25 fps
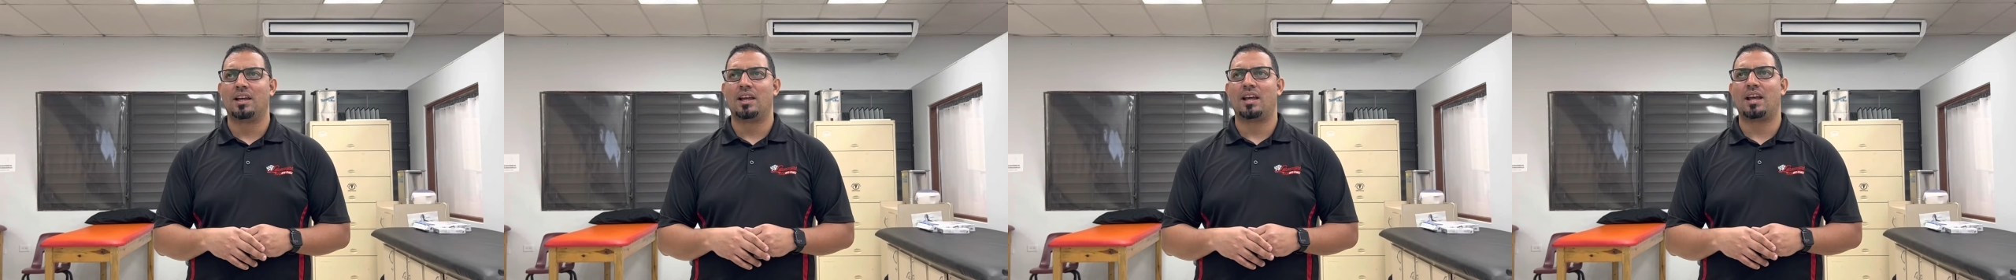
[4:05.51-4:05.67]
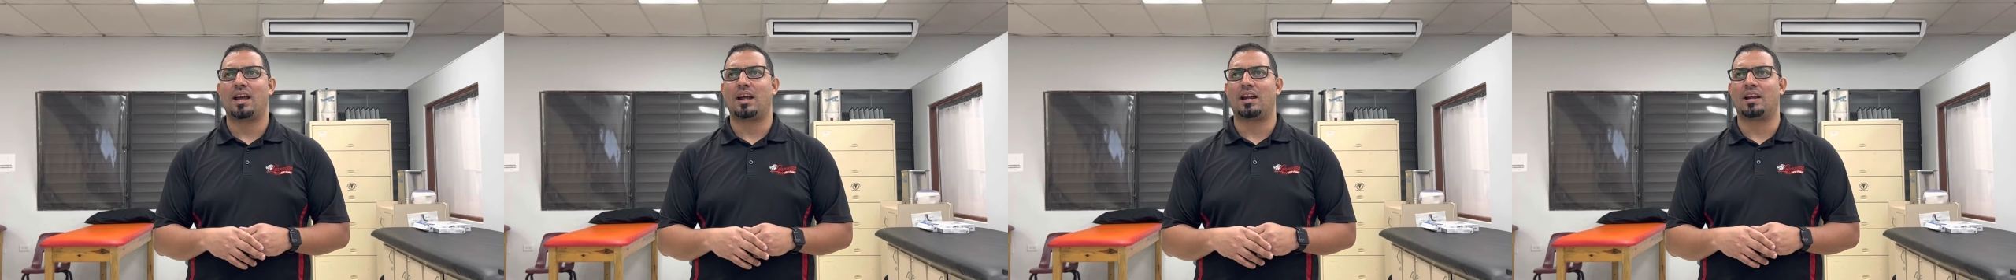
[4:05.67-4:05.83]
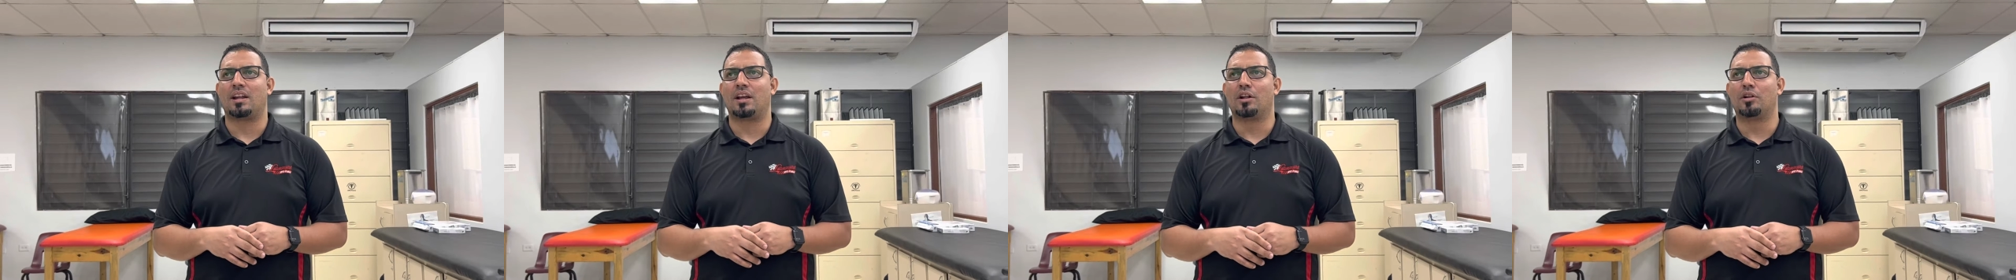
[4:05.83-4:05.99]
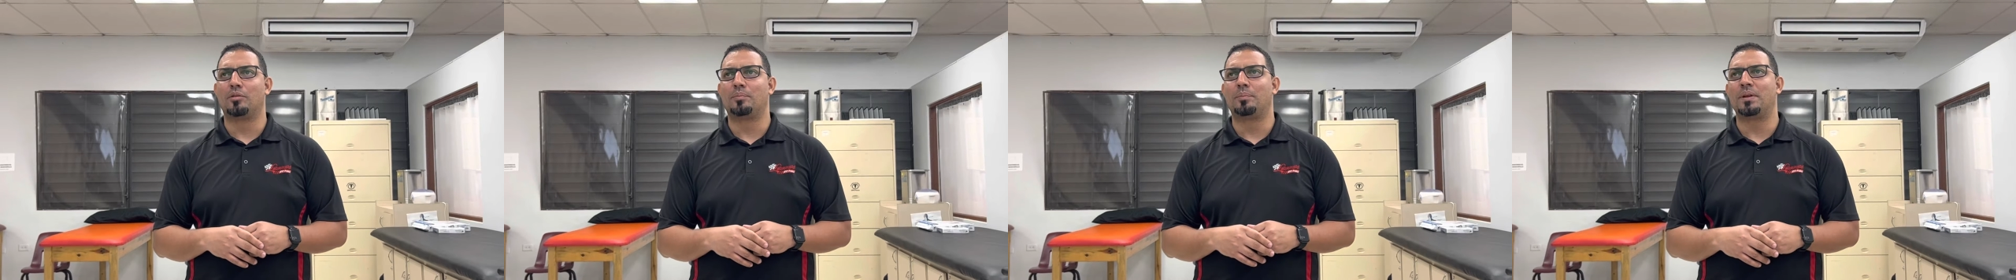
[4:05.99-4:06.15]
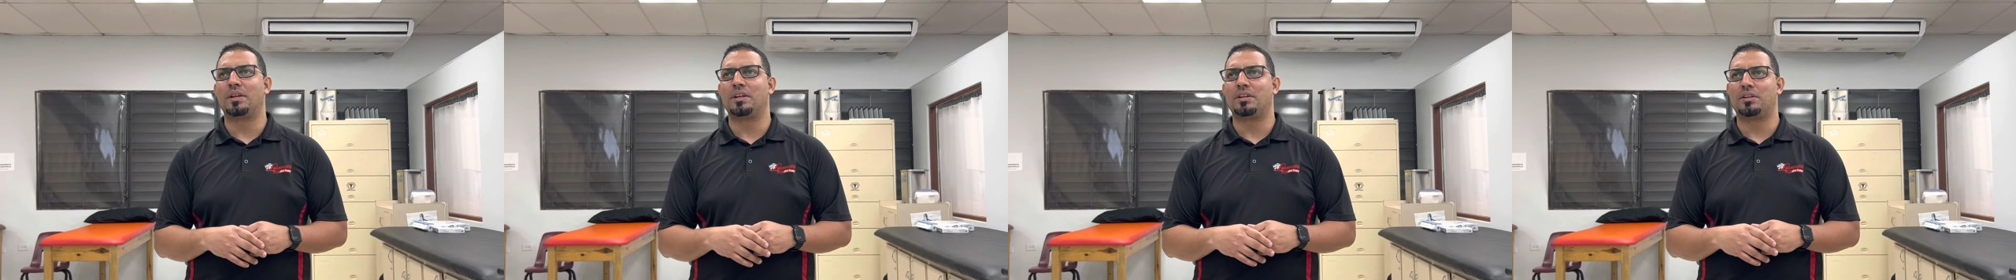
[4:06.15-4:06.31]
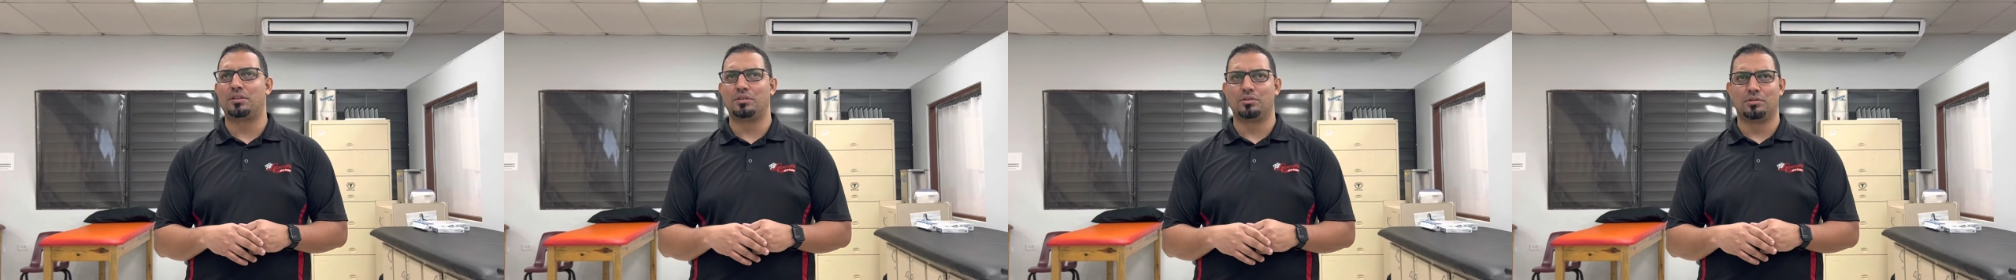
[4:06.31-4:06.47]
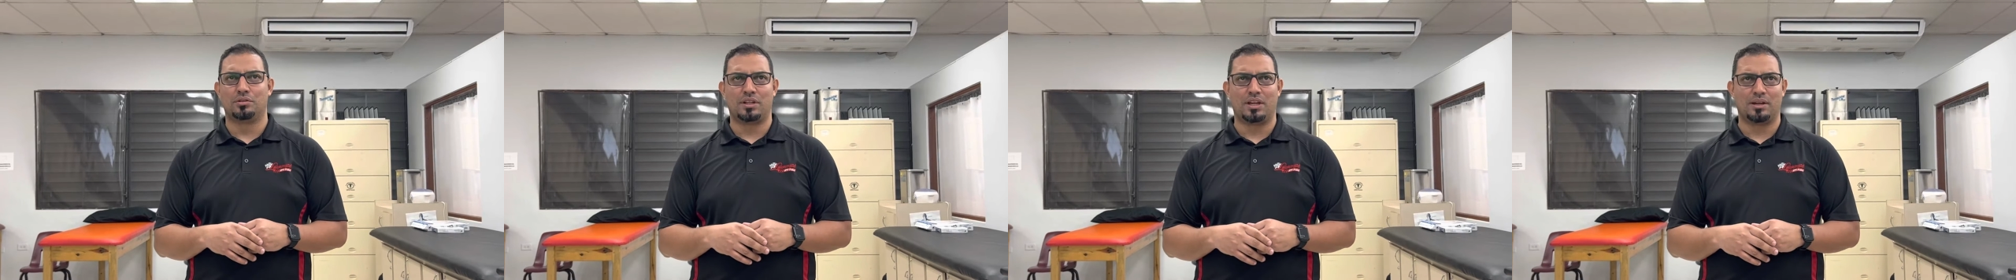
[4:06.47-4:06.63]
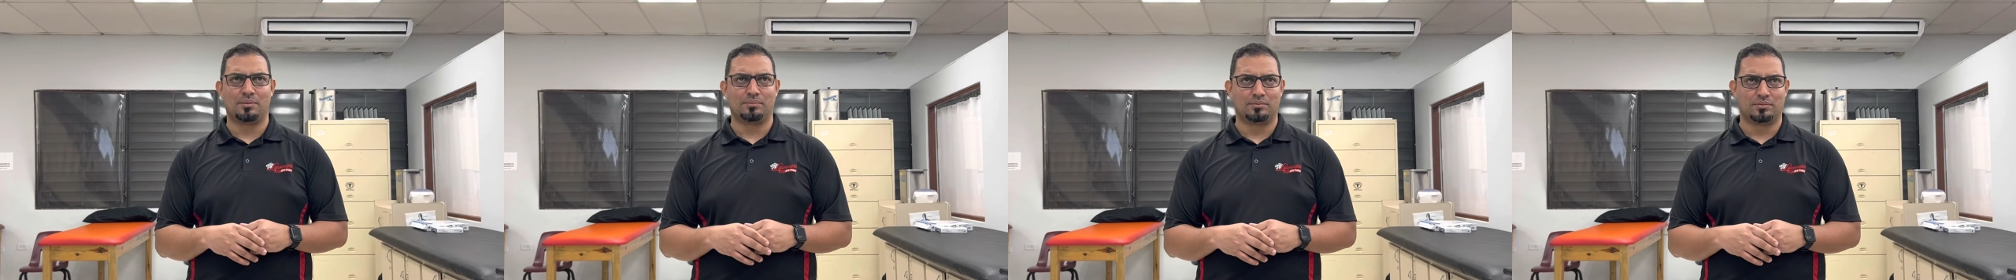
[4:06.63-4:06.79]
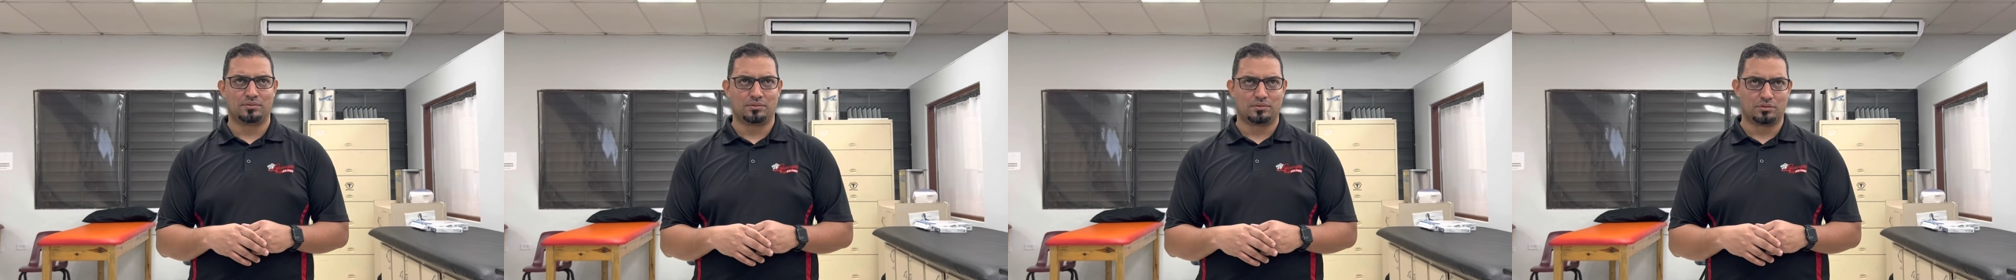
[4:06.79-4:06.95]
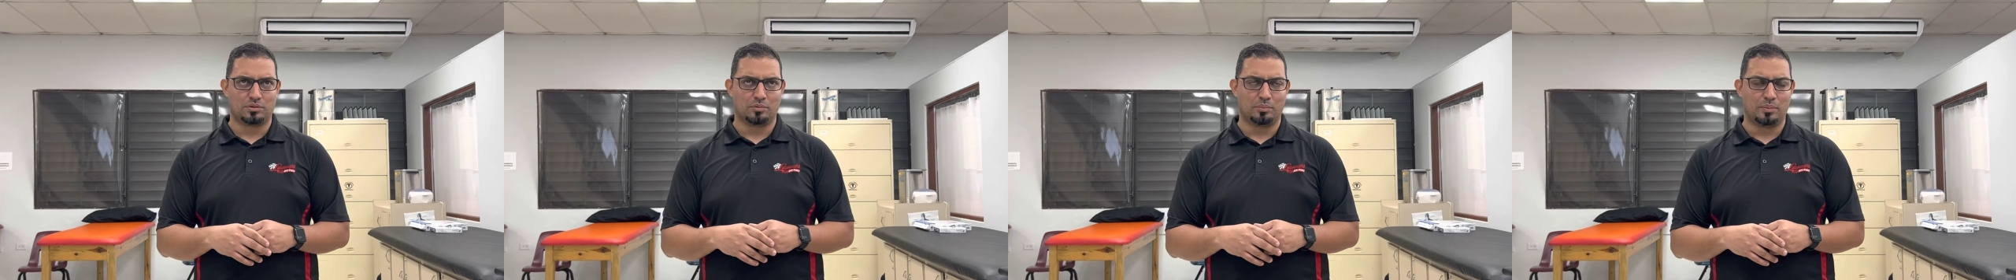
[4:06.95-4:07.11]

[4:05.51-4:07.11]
and helping cue them to